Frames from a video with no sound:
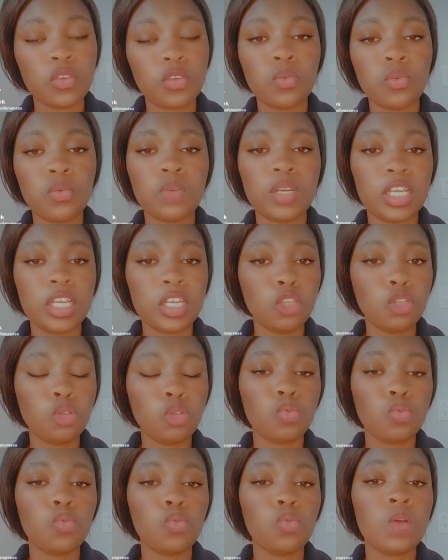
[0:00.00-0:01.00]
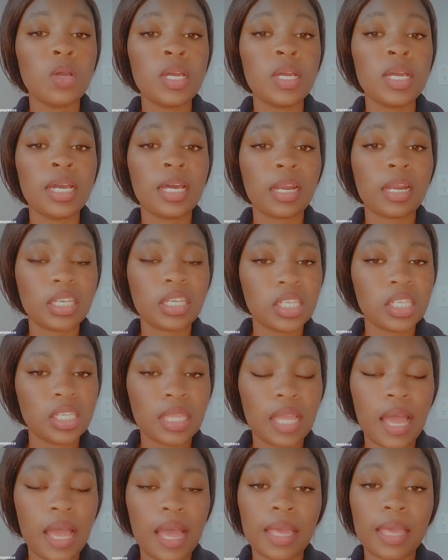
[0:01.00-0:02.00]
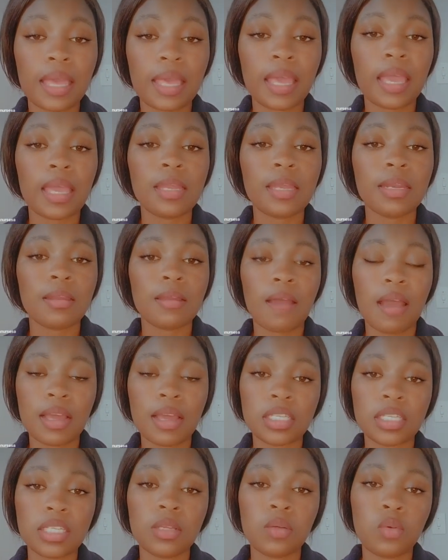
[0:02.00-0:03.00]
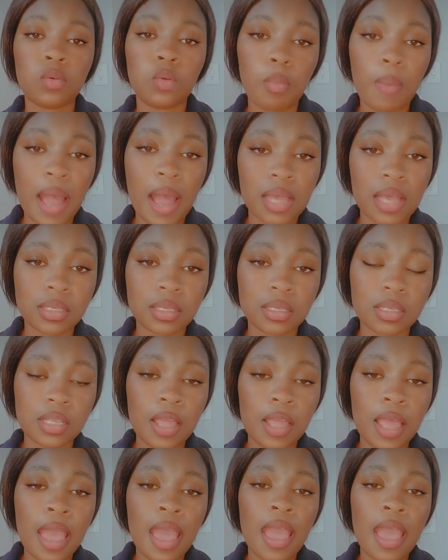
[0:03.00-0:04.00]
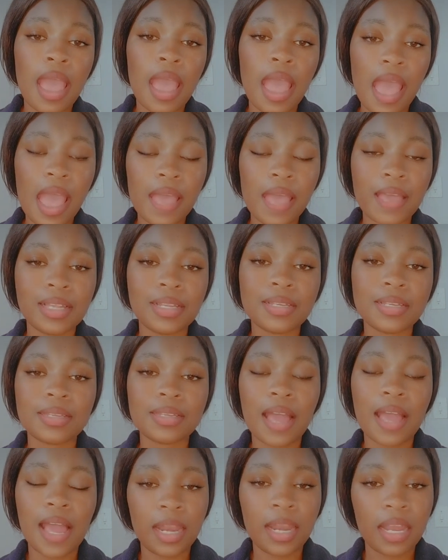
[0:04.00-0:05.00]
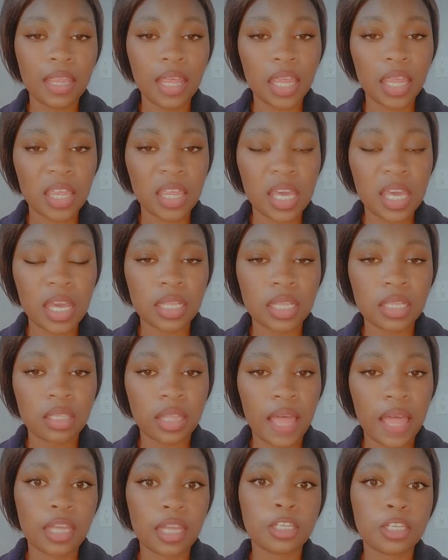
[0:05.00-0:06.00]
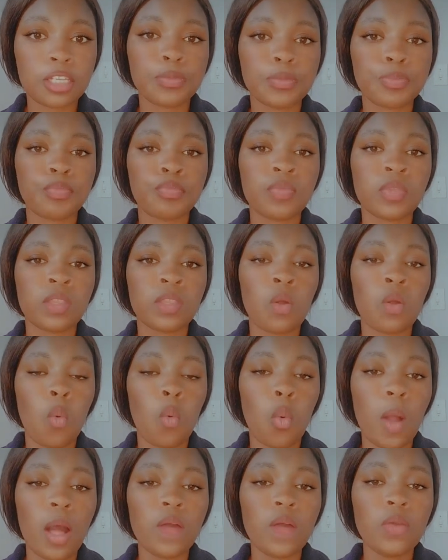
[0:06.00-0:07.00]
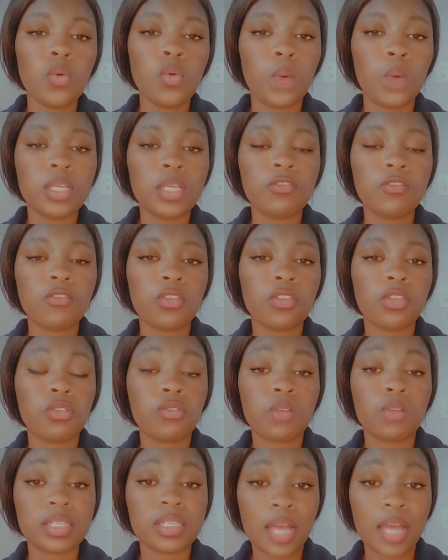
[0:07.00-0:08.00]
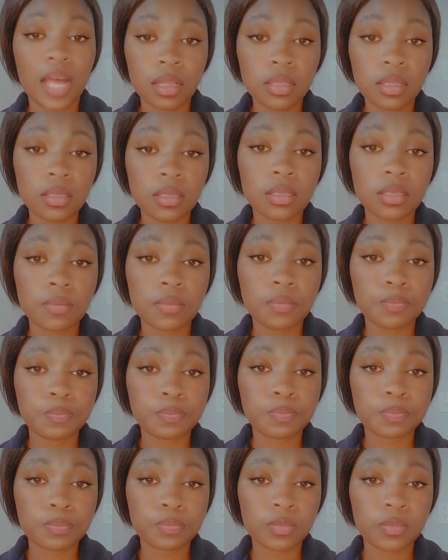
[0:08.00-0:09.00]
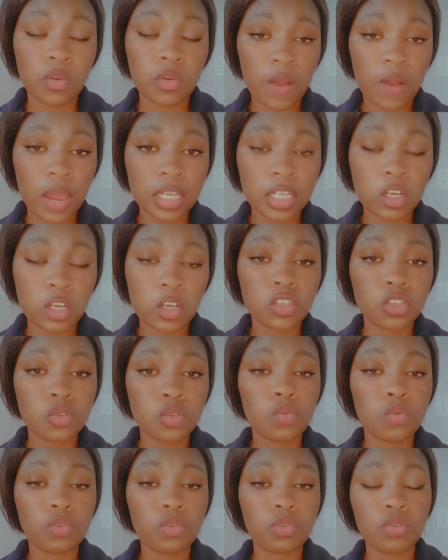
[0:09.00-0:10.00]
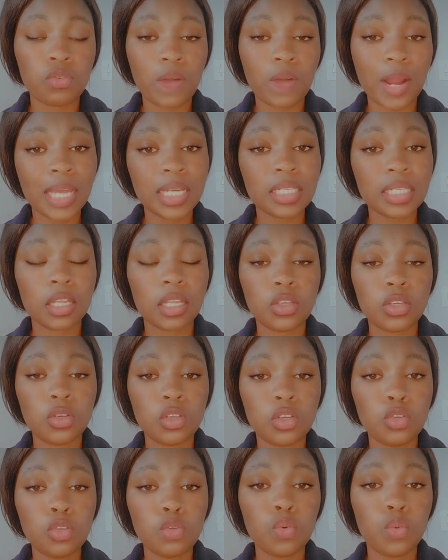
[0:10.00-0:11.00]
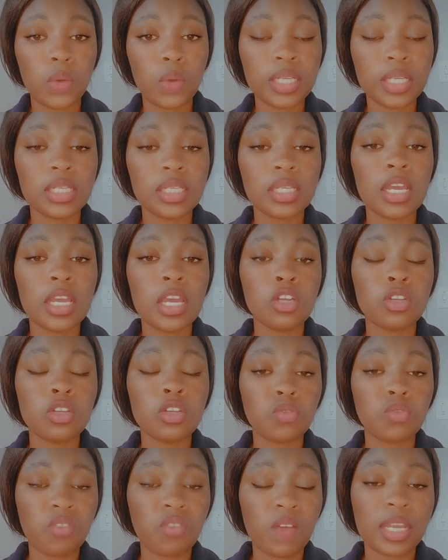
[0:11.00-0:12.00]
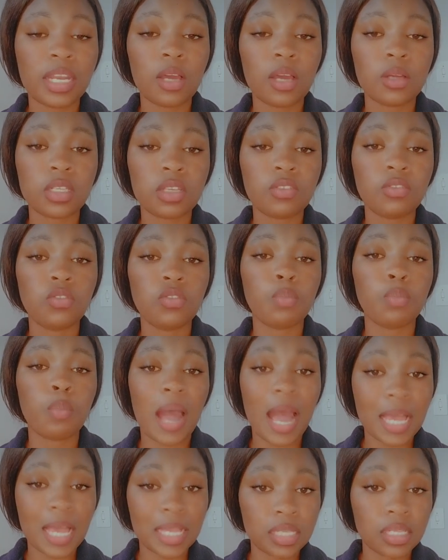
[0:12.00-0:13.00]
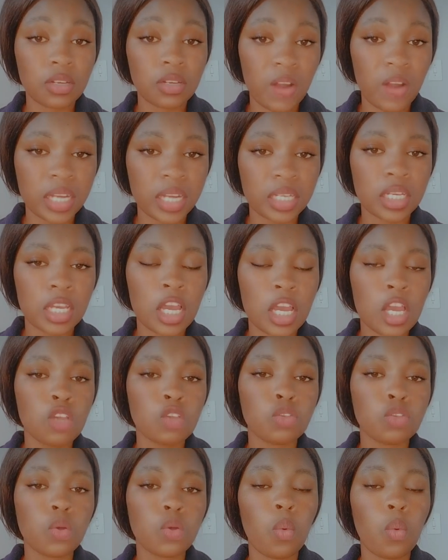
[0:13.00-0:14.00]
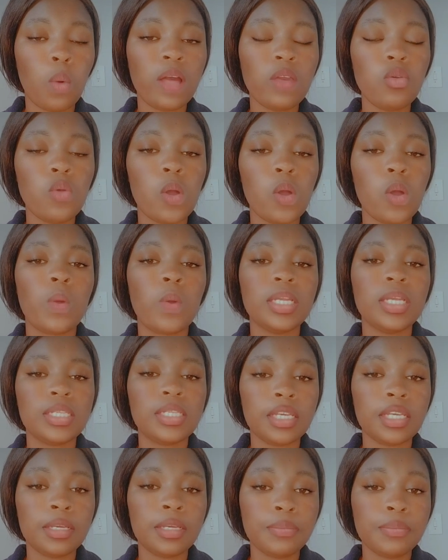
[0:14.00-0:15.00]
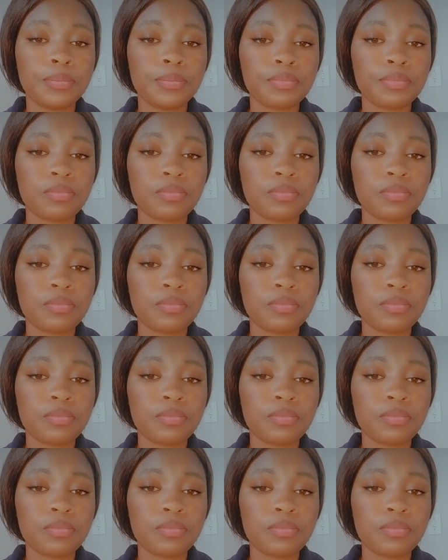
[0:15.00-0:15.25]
you need to register again until you pass. And another thing is that while you wait for the results, right, because you write and then you need to wait to find out if you passed, right? So while you are waiting,